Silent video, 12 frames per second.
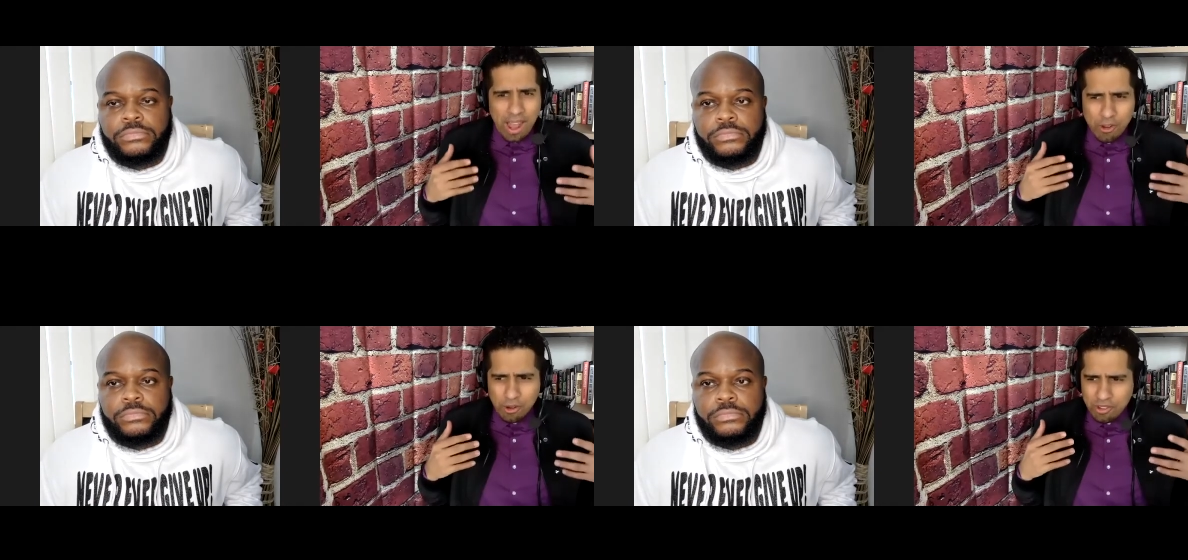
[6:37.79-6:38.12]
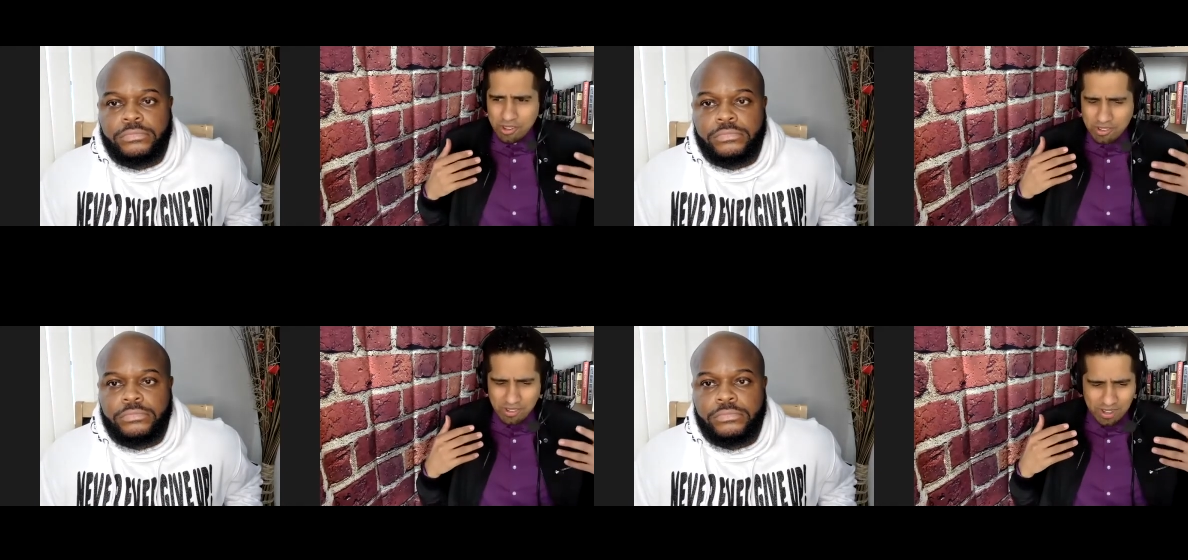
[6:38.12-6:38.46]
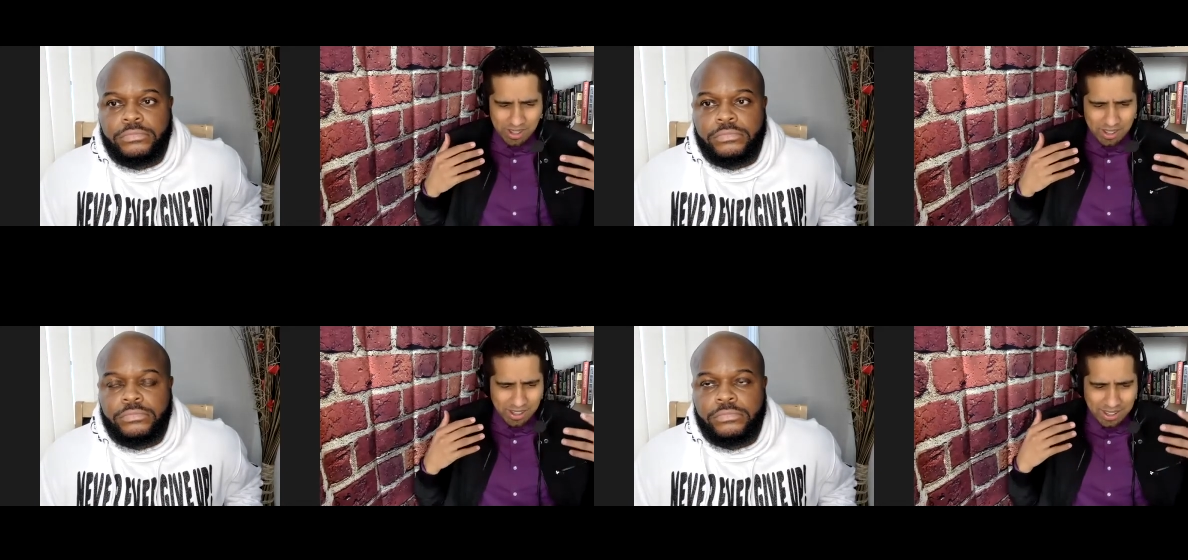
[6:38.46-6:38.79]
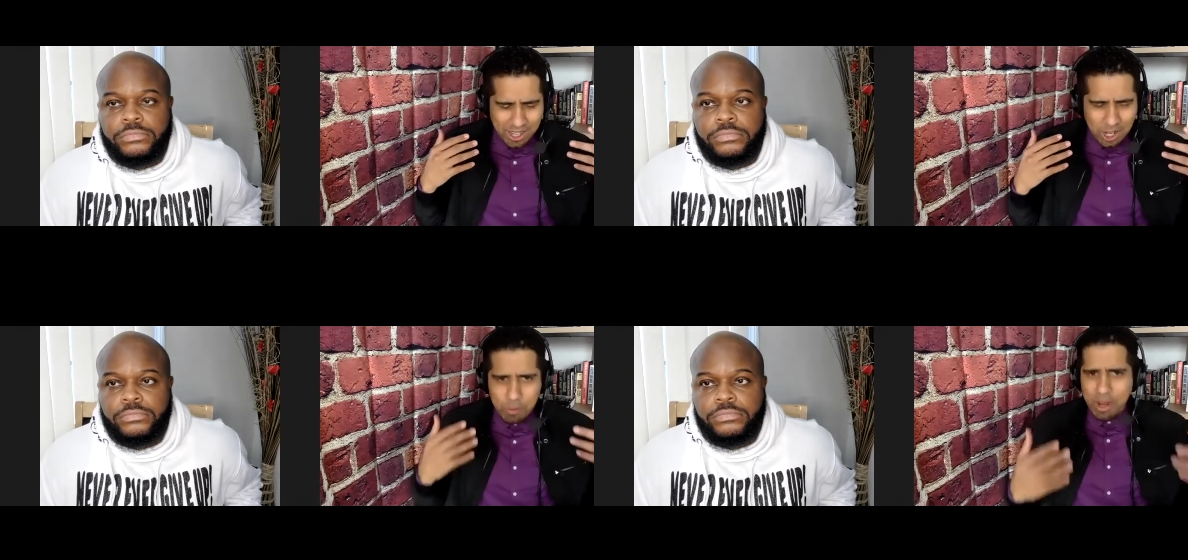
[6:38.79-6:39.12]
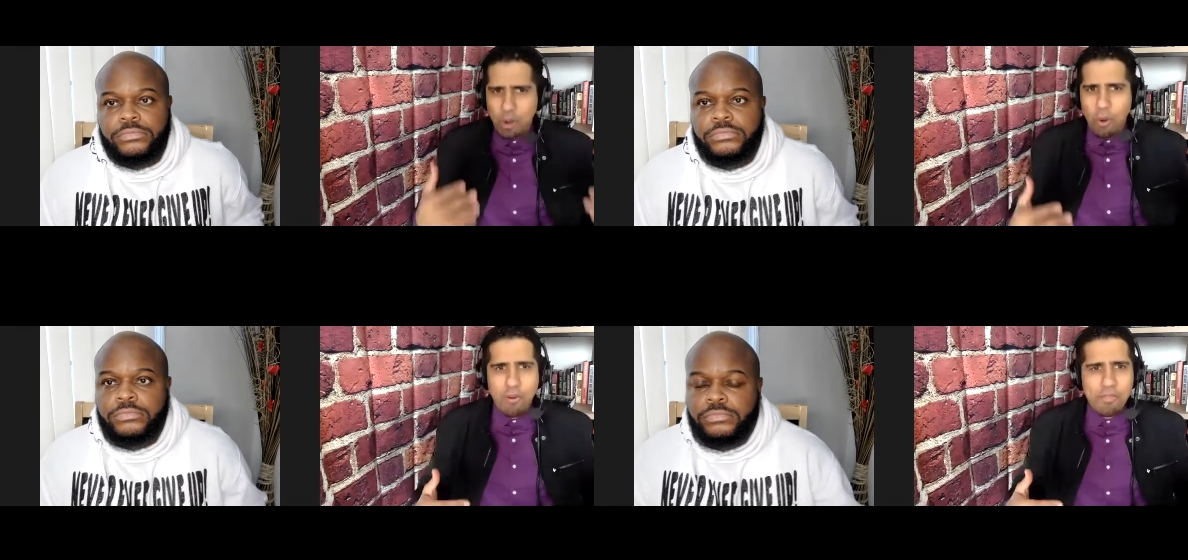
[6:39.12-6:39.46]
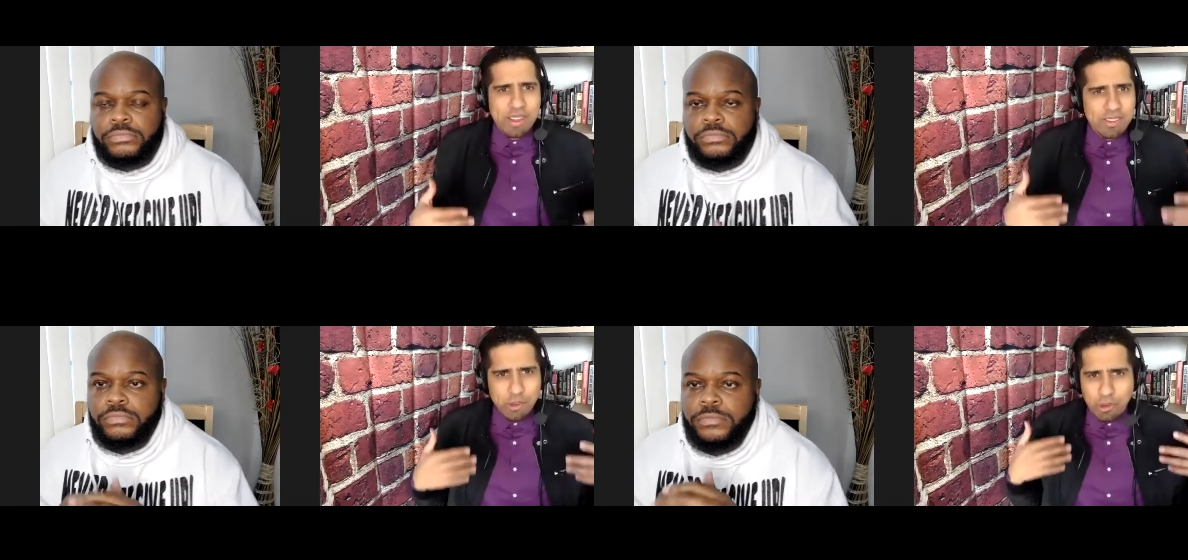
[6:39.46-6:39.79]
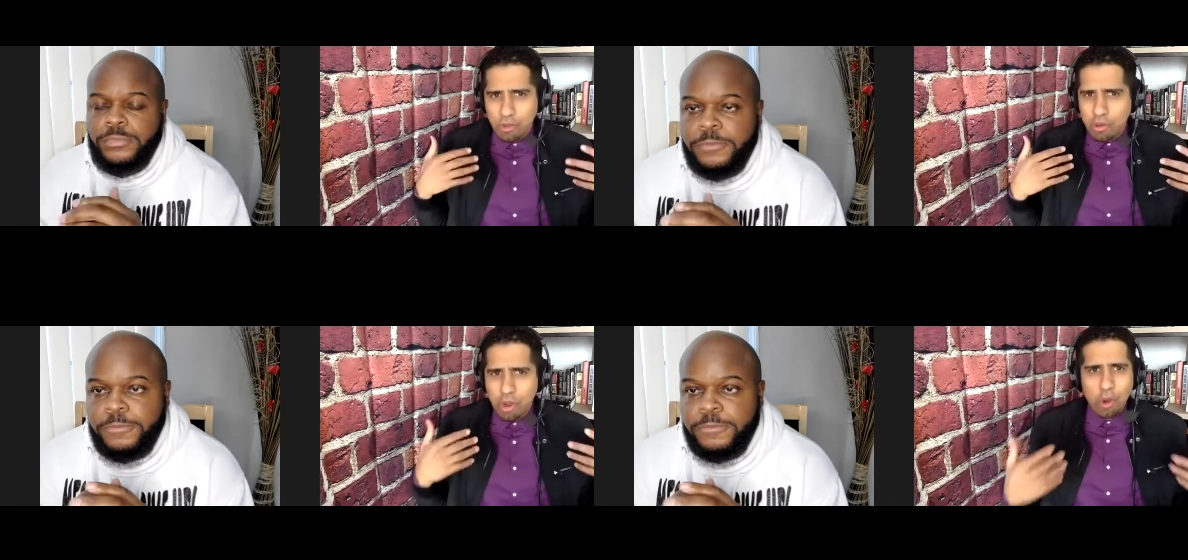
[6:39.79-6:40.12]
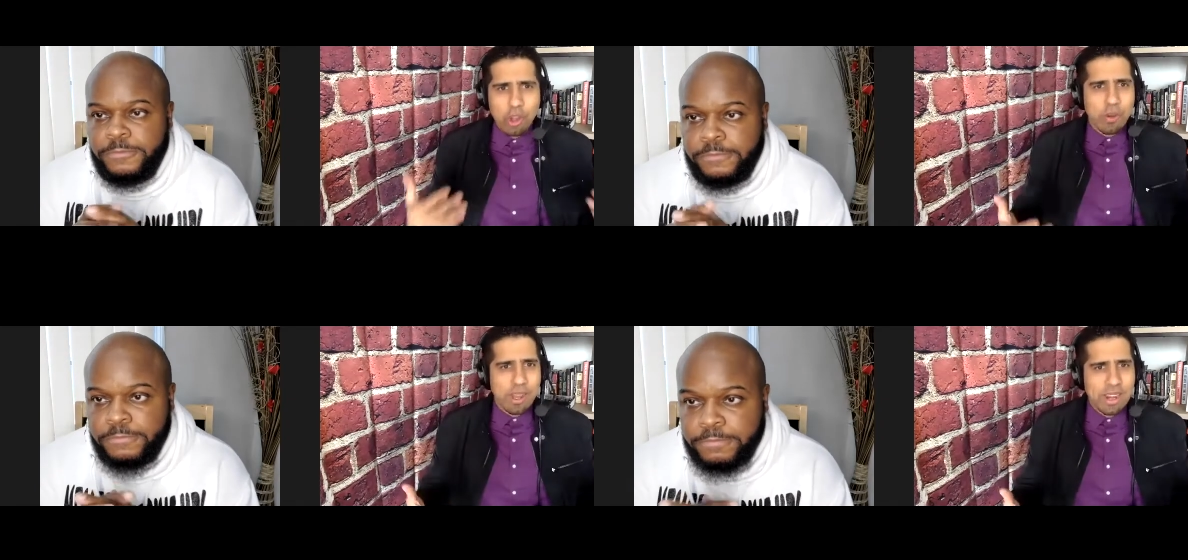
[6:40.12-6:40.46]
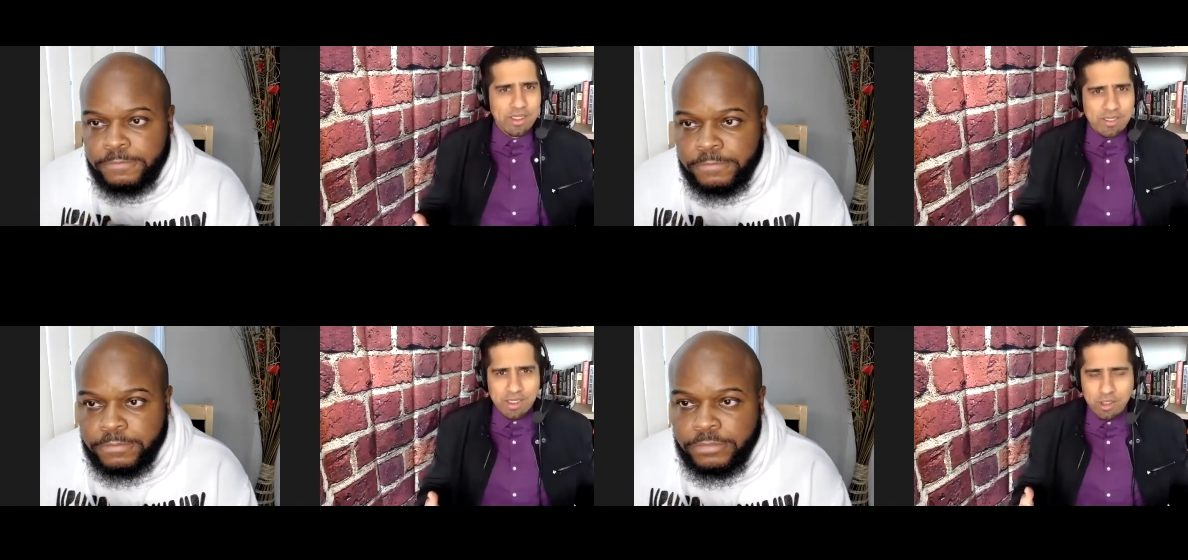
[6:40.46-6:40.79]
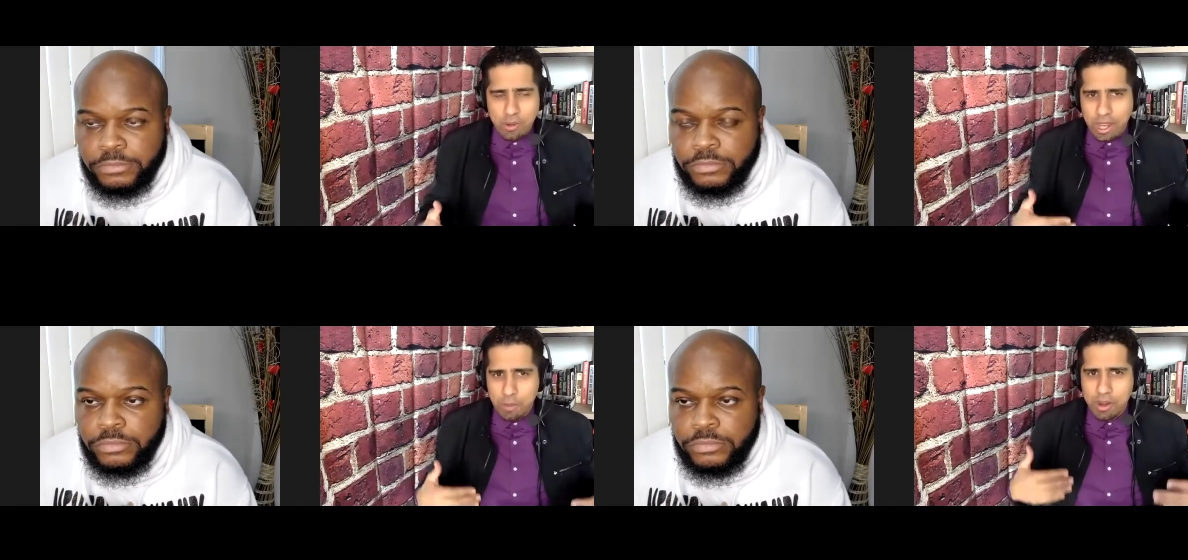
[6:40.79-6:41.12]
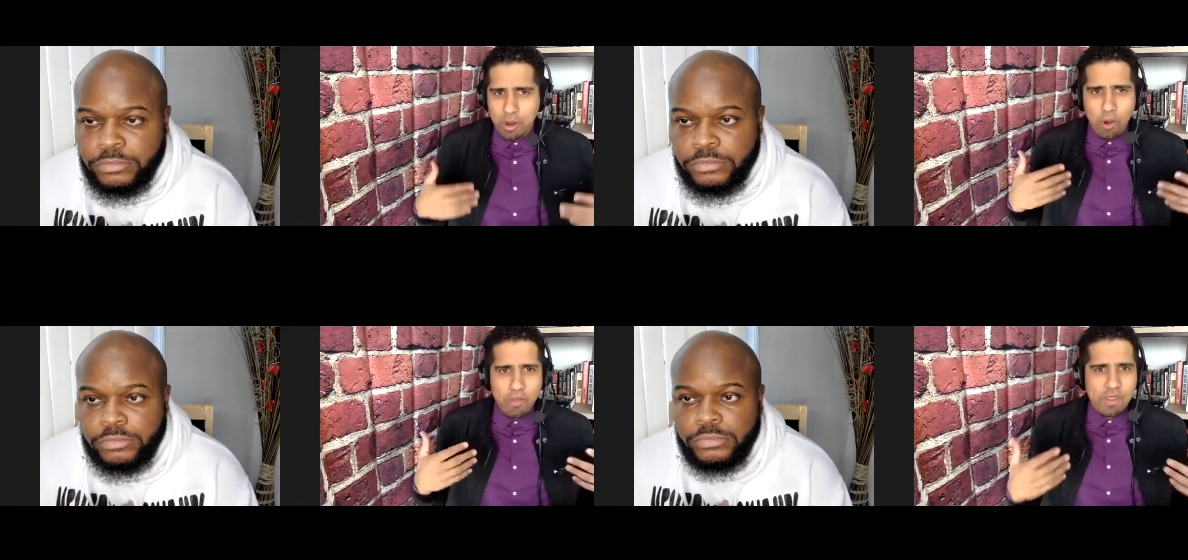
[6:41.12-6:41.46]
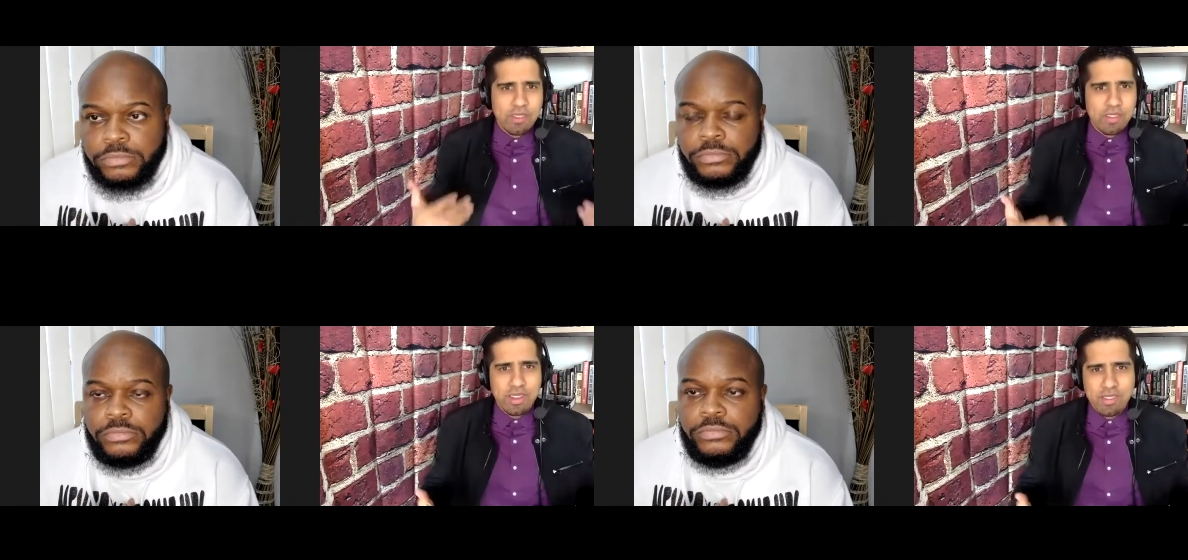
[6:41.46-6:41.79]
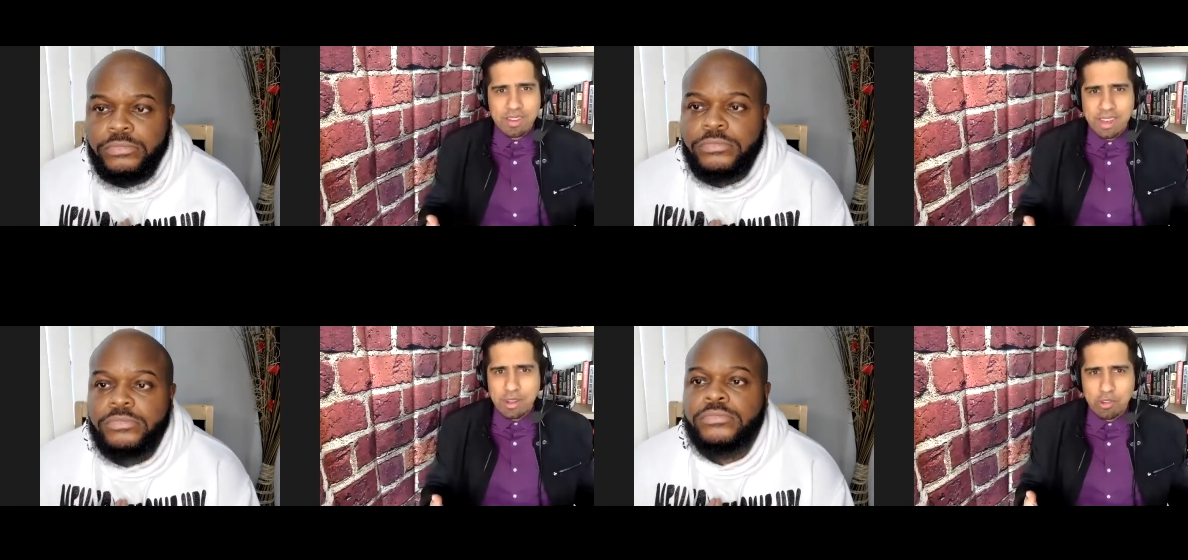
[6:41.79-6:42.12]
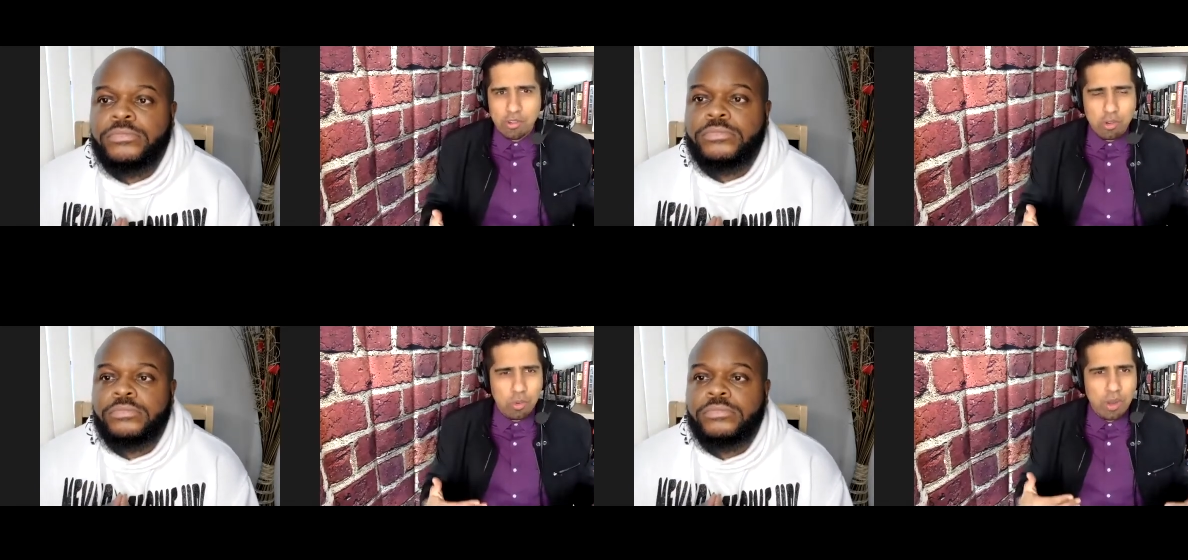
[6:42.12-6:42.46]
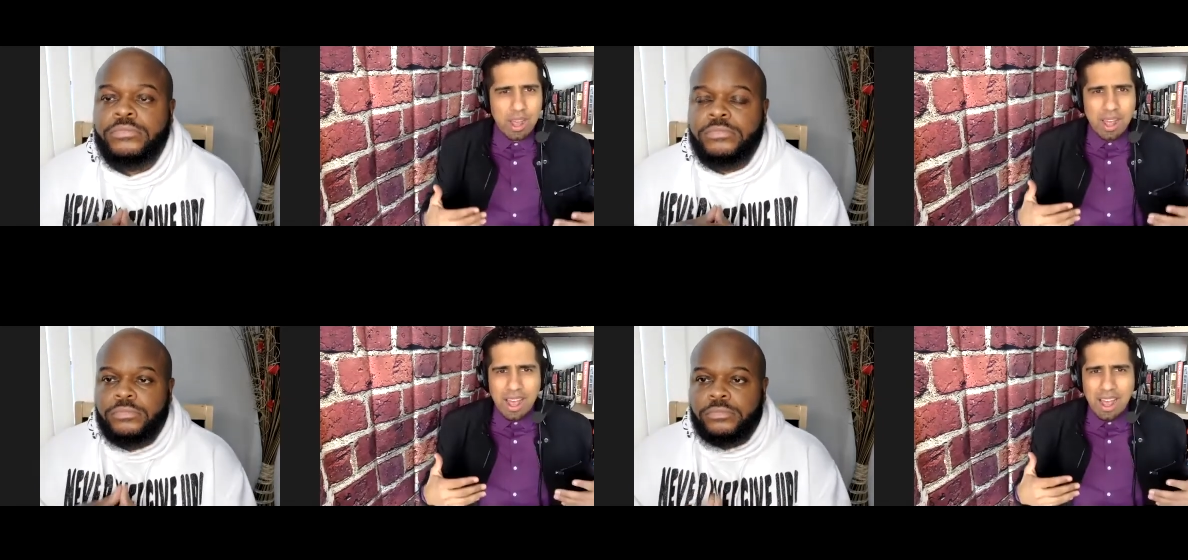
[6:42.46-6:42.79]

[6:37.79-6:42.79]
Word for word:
Speaker 1: and you're just hearing all these. You know you're innocent. You're hearing all these things against you.